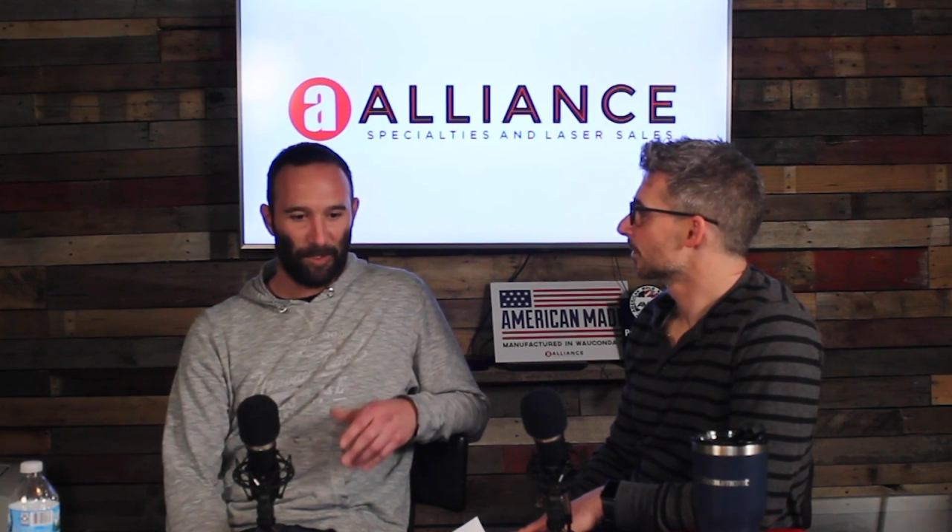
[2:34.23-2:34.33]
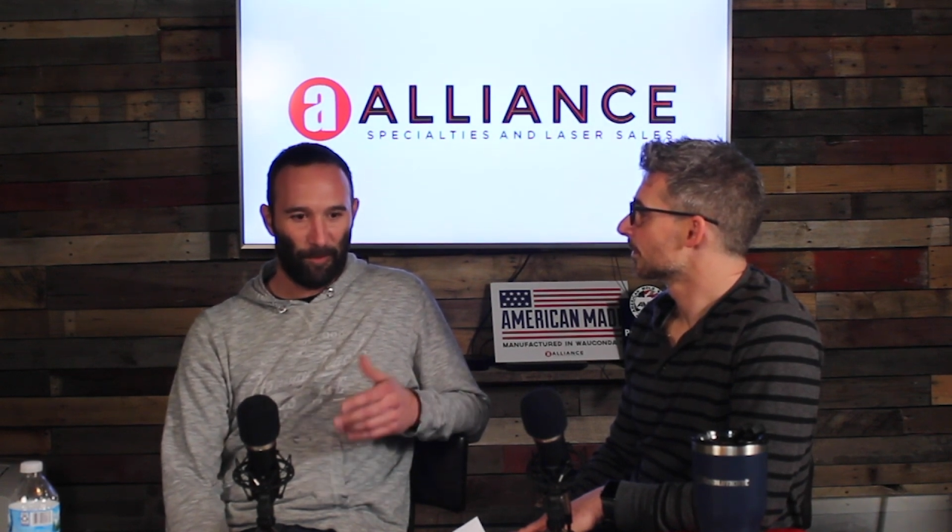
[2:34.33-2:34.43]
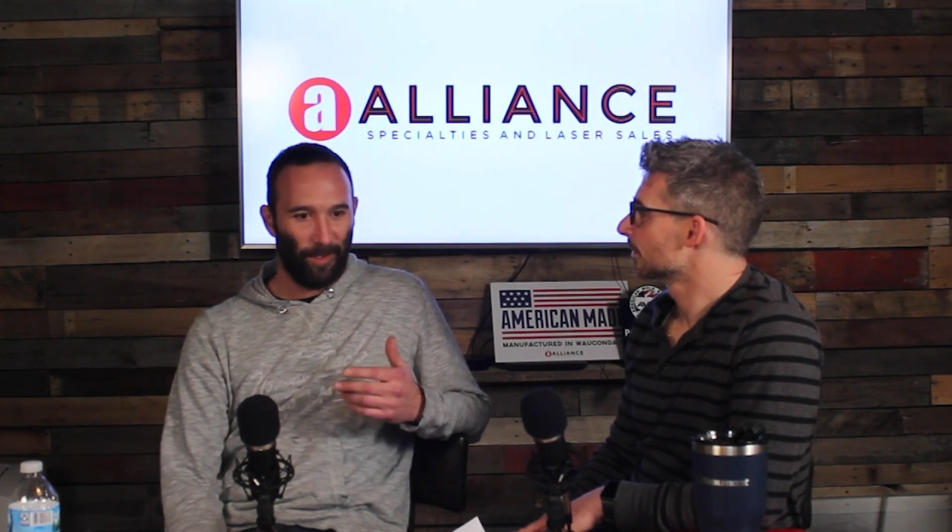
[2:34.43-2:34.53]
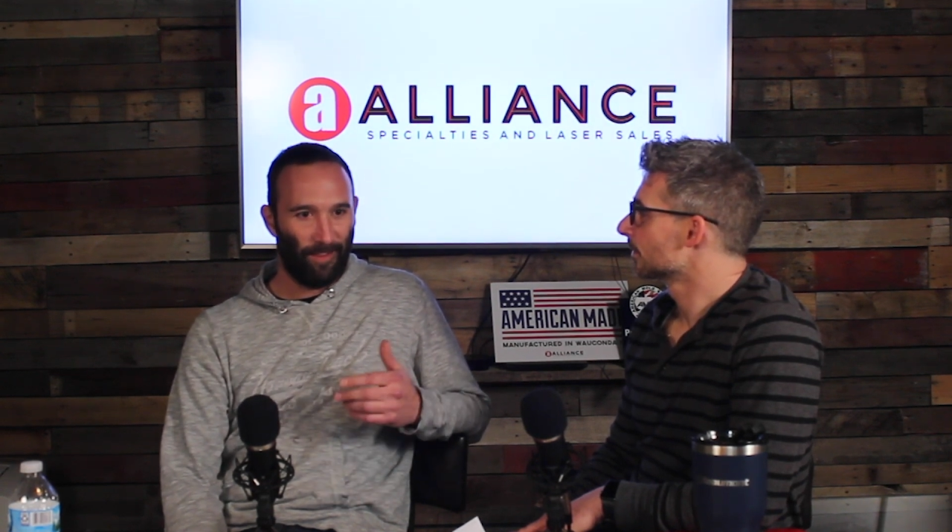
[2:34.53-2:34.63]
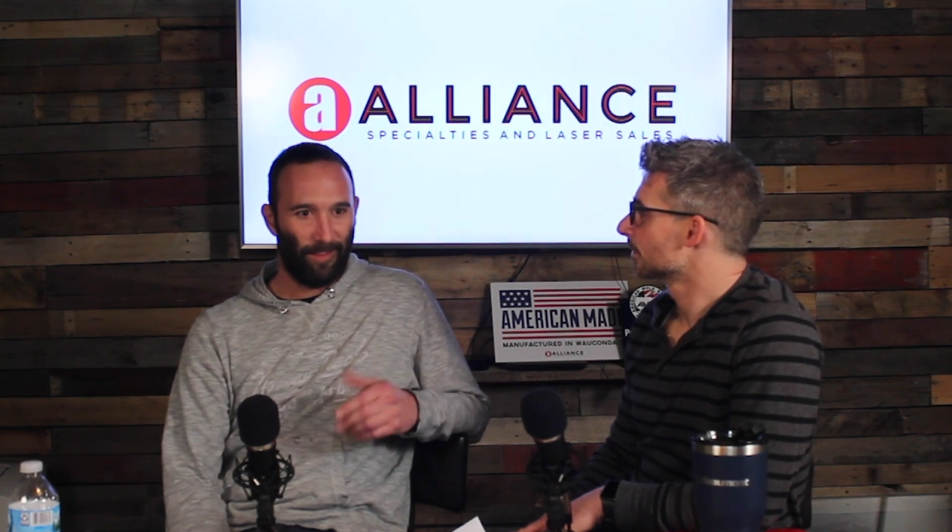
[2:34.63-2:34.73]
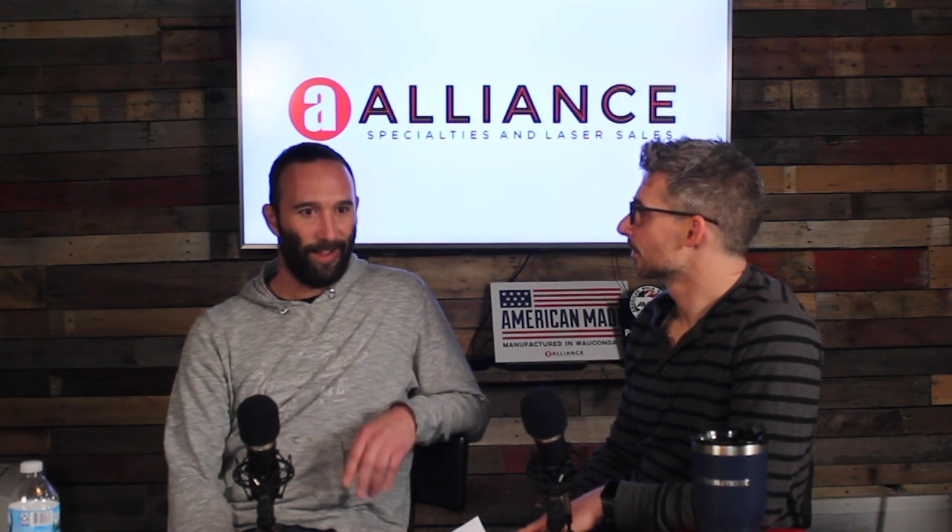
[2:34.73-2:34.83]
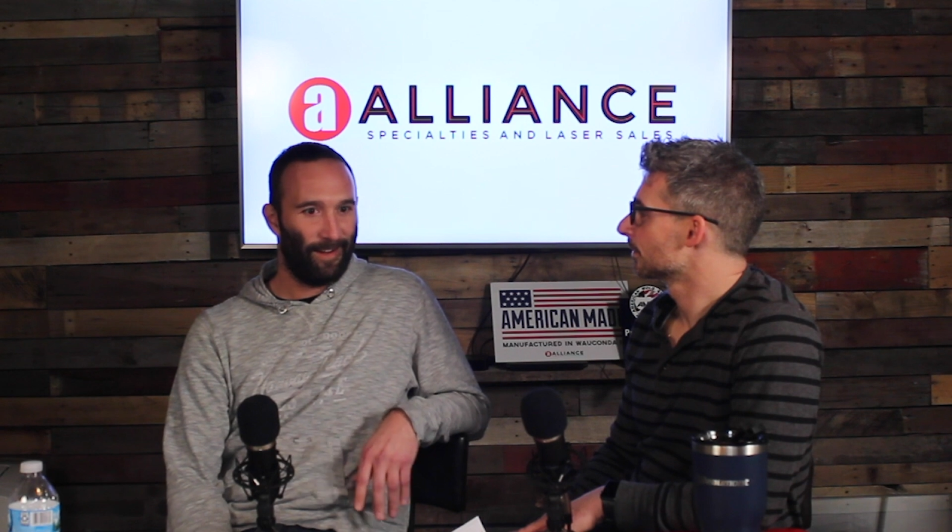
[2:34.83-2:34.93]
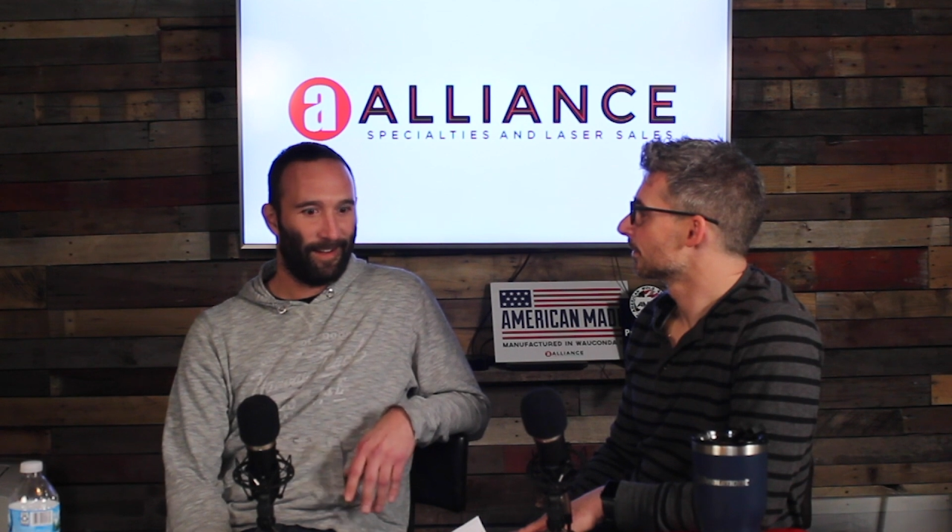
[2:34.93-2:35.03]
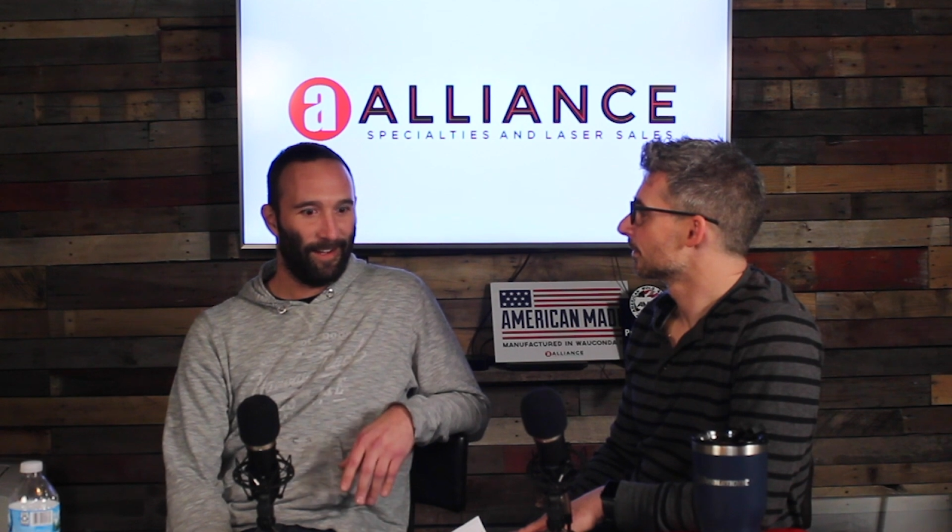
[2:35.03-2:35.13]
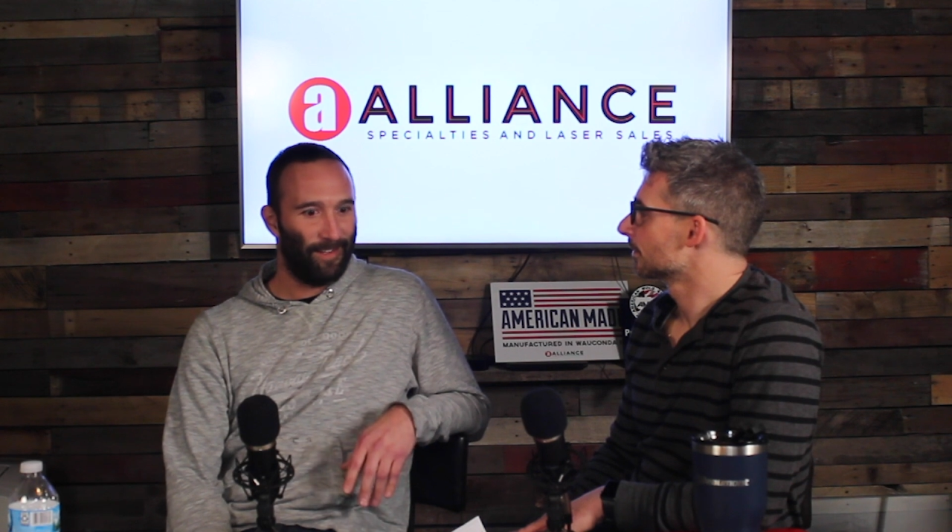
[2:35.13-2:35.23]
go with
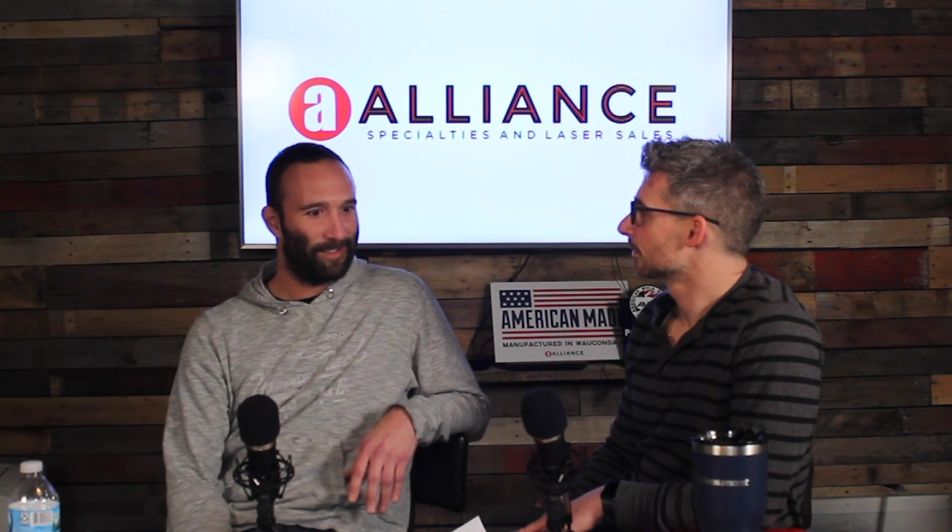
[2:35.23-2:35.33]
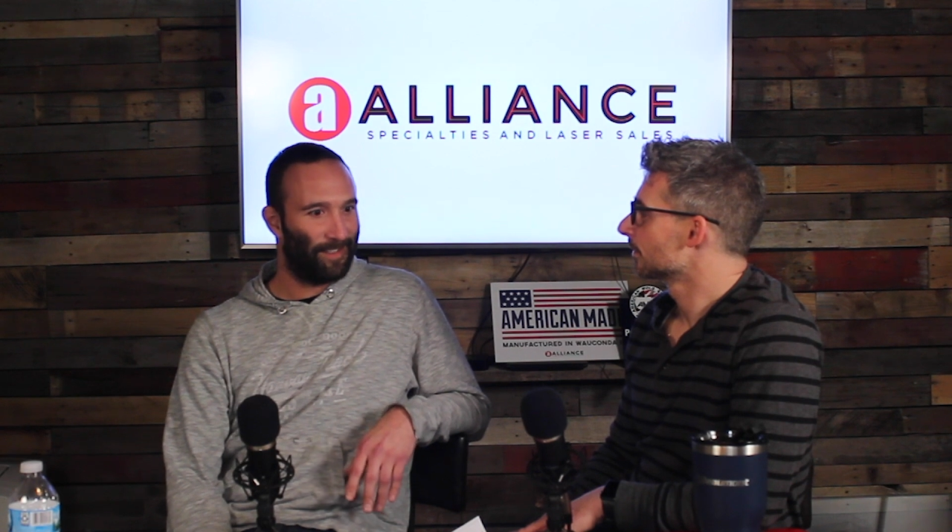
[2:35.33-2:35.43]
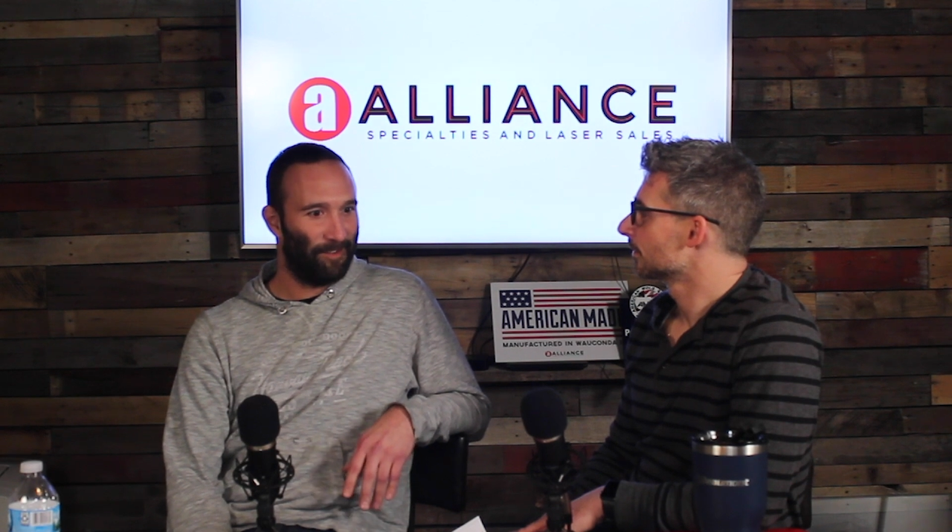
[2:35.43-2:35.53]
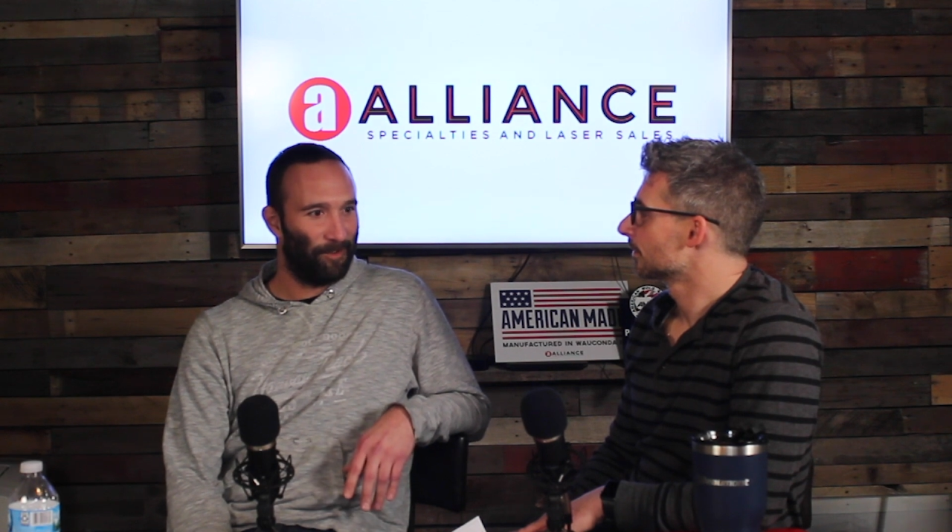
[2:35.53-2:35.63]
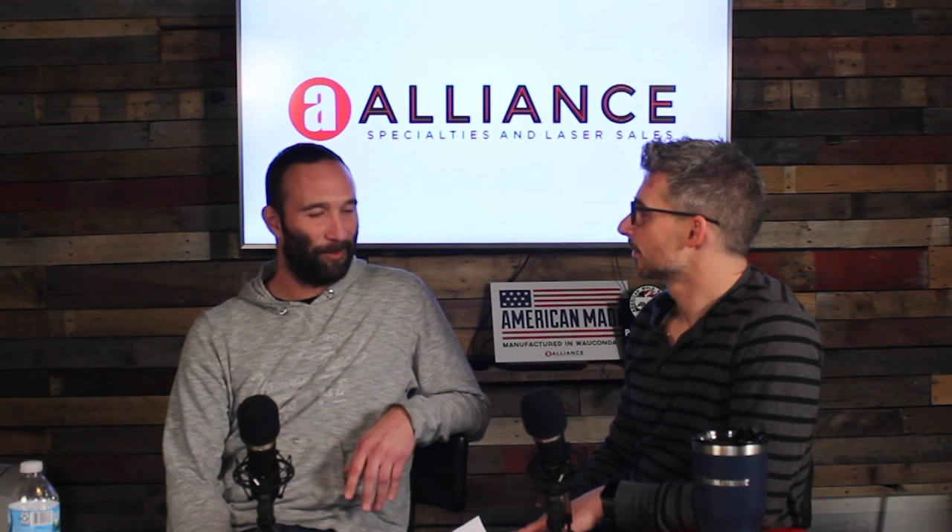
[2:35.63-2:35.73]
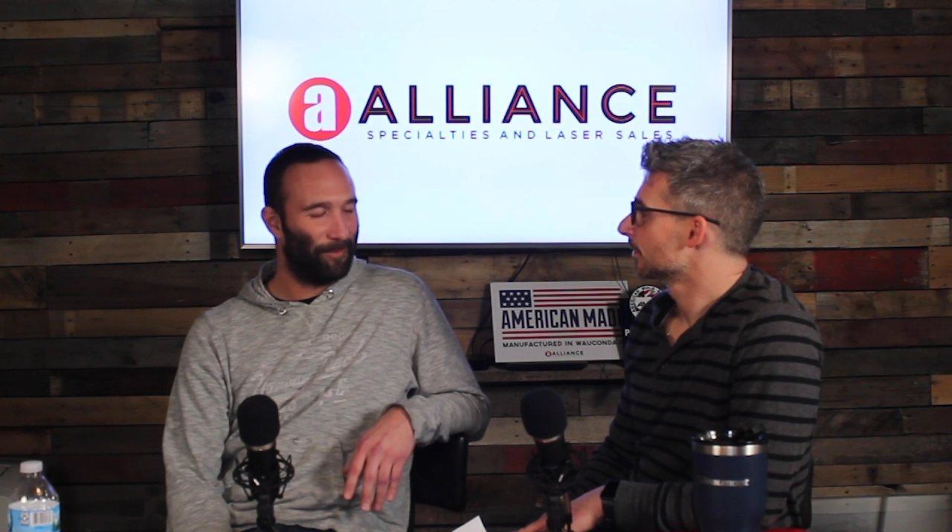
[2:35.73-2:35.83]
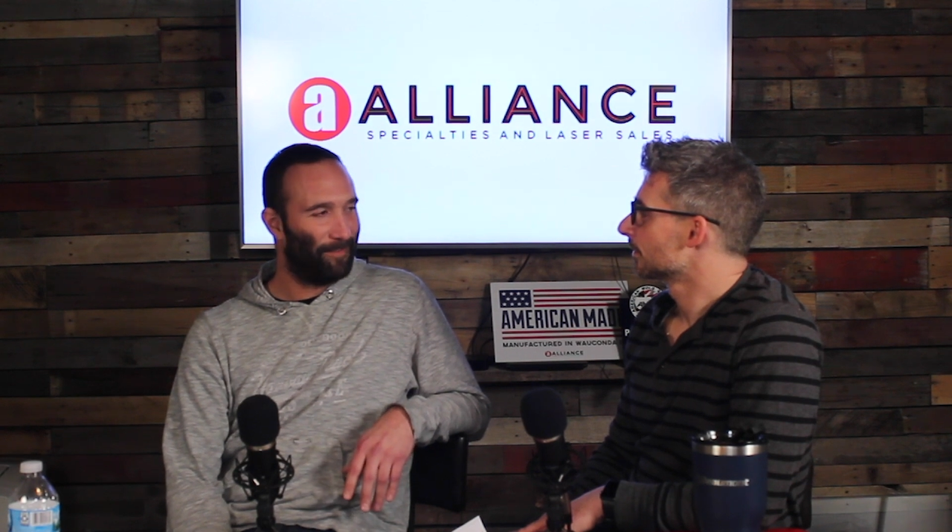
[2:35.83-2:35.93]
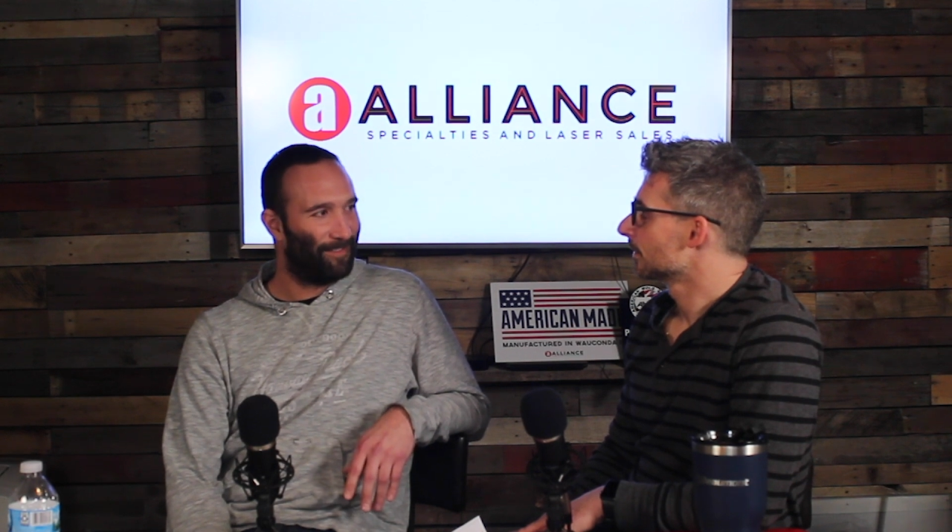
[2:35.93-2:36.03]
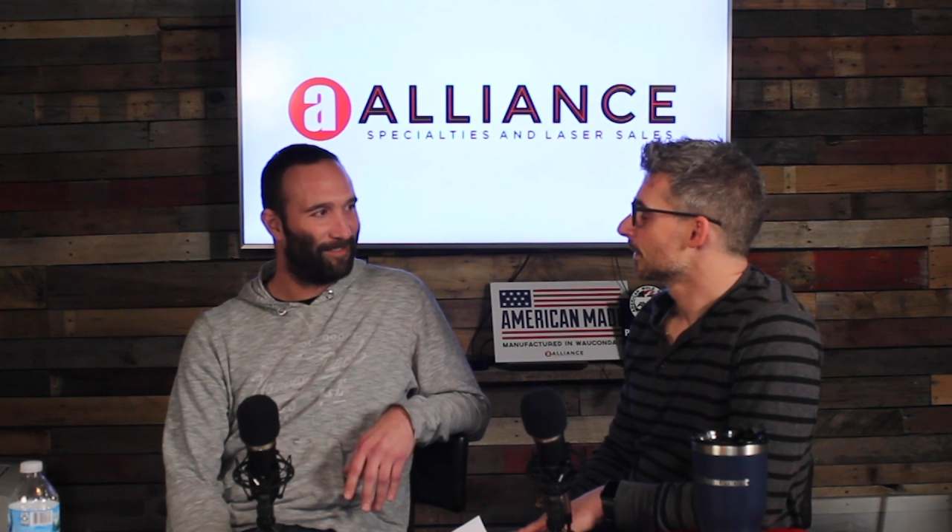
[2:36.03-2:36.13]
that. I guess I don't know.